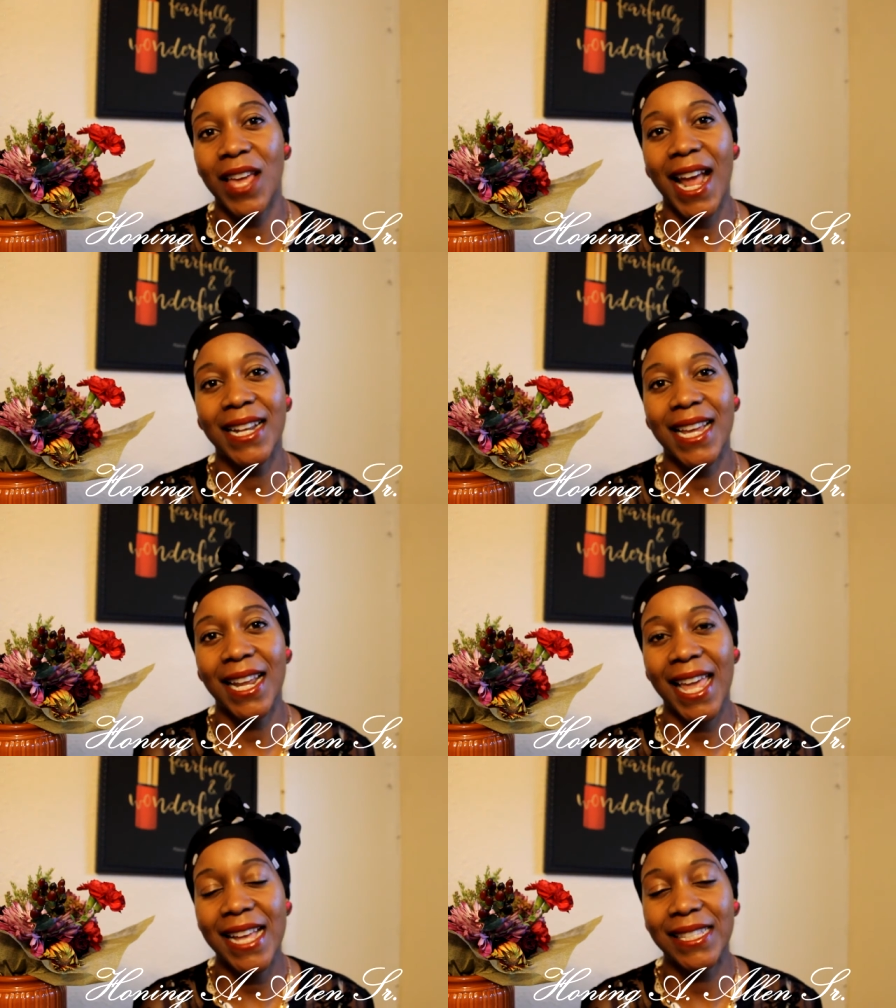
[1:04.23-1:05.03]
that I
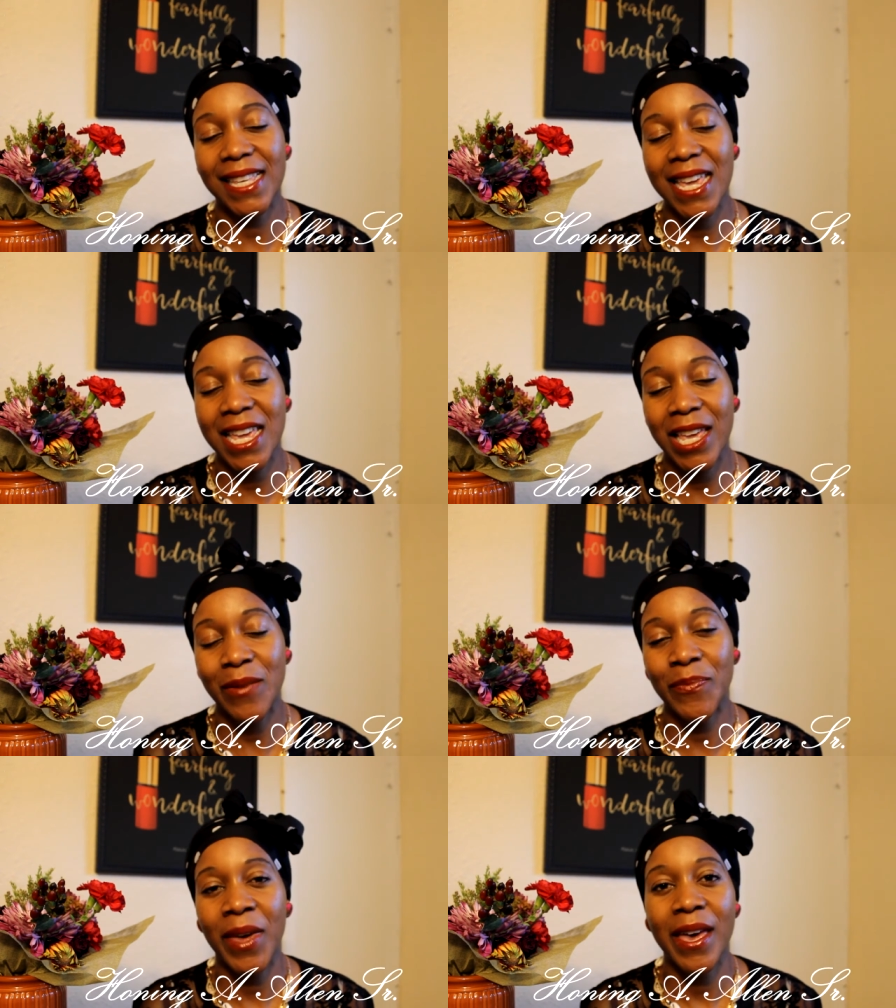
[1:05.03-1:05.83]
dedicate to
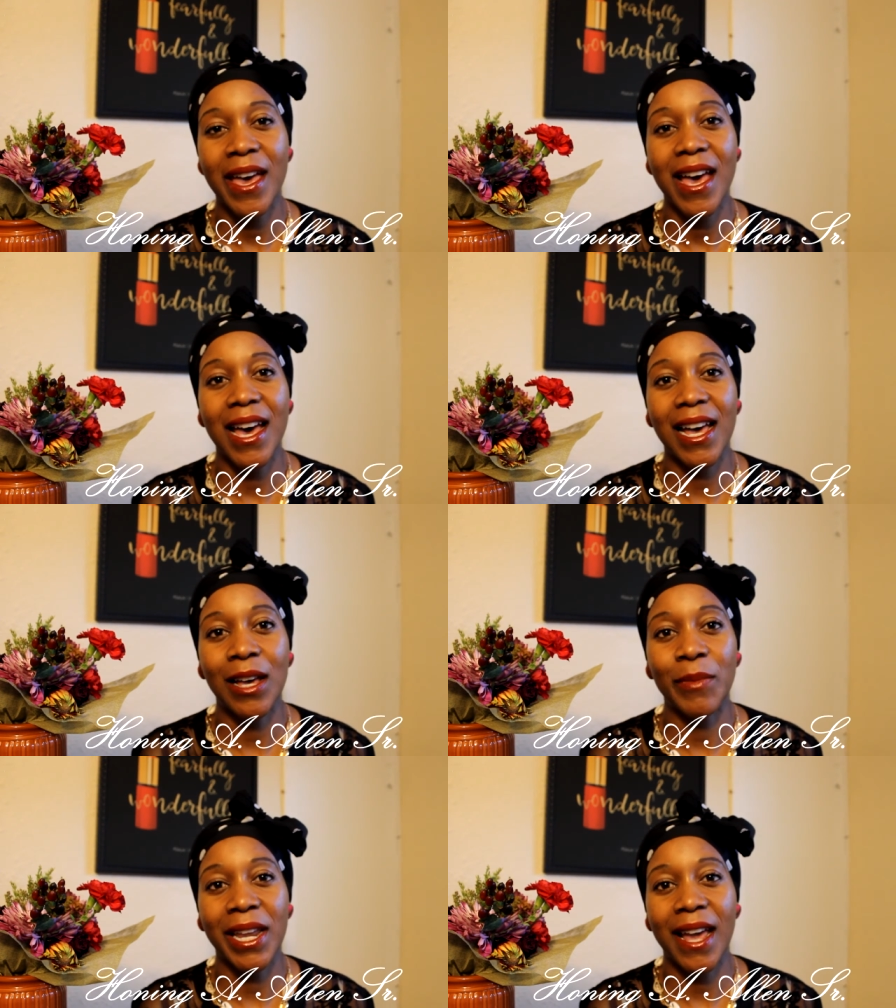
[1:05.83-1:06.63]
him
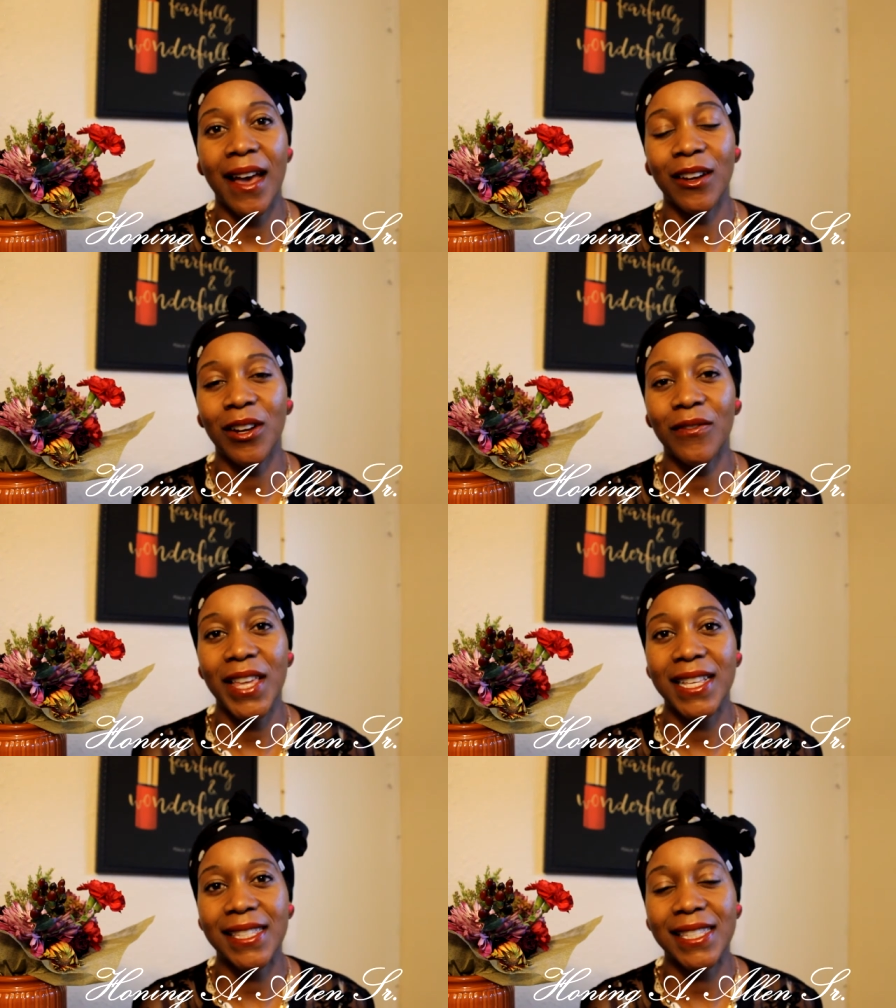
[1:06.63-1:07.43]
um, in honor of
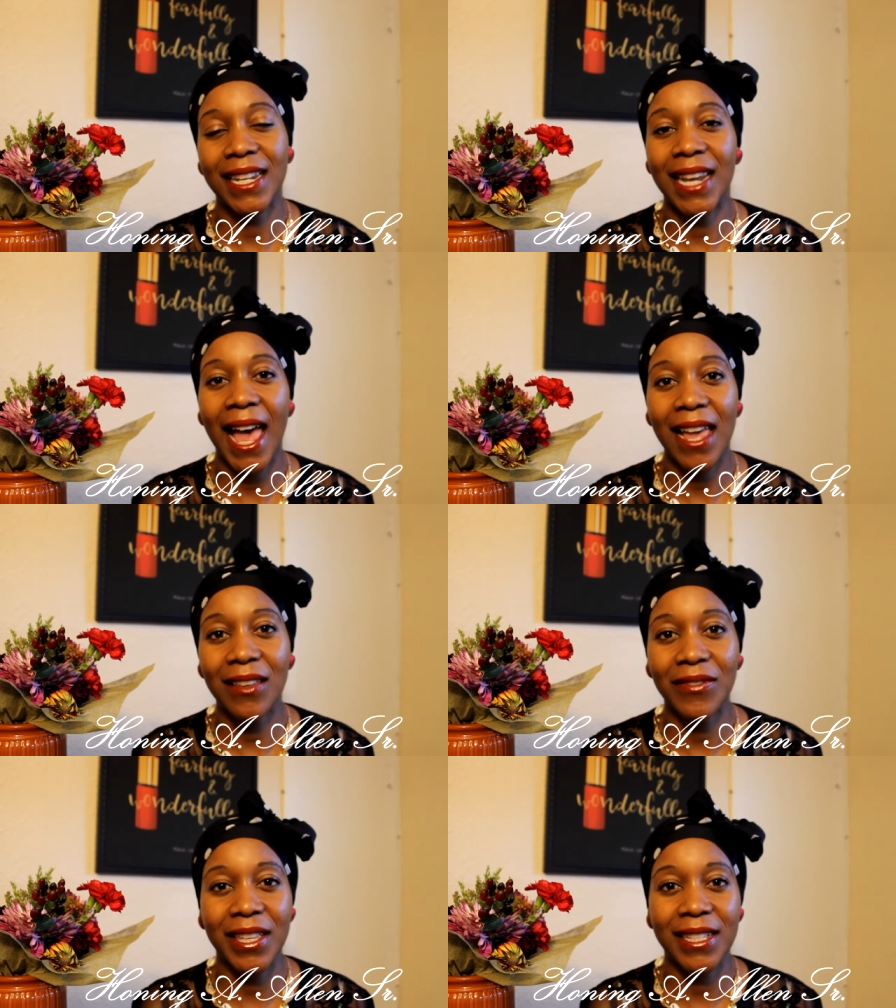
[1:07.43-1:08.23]
his
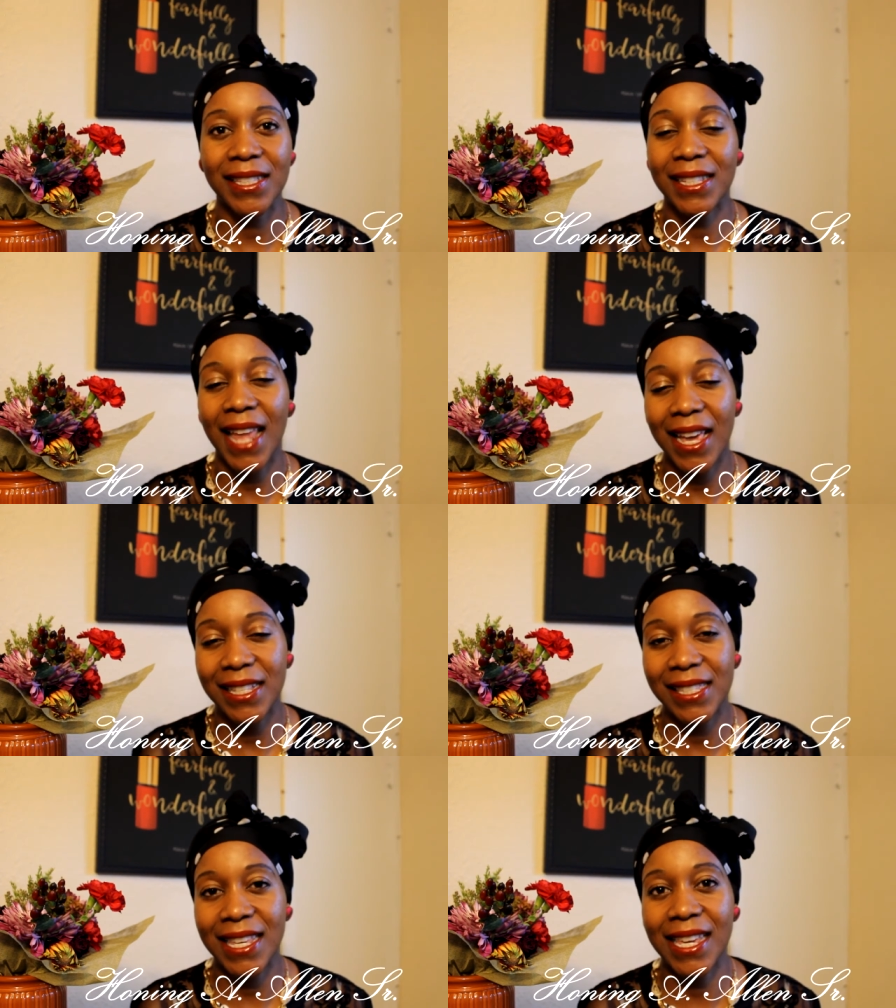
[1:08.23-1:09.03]
life, his
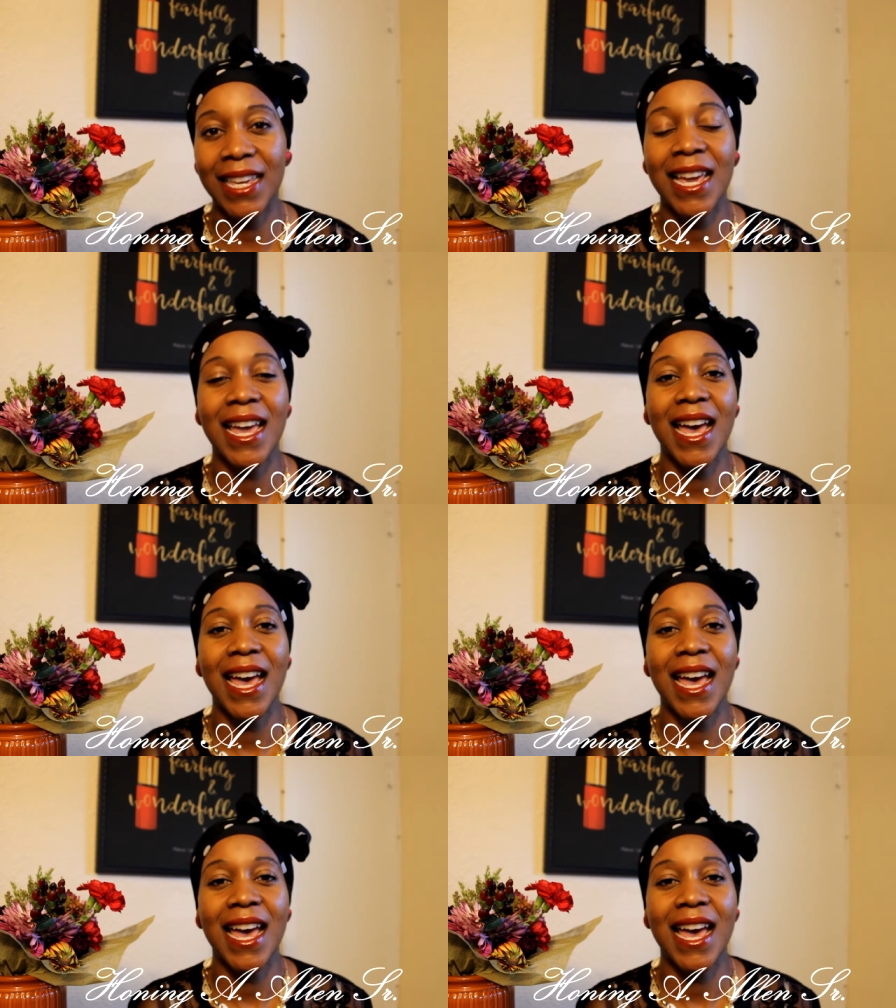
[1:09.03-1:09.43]
legacy,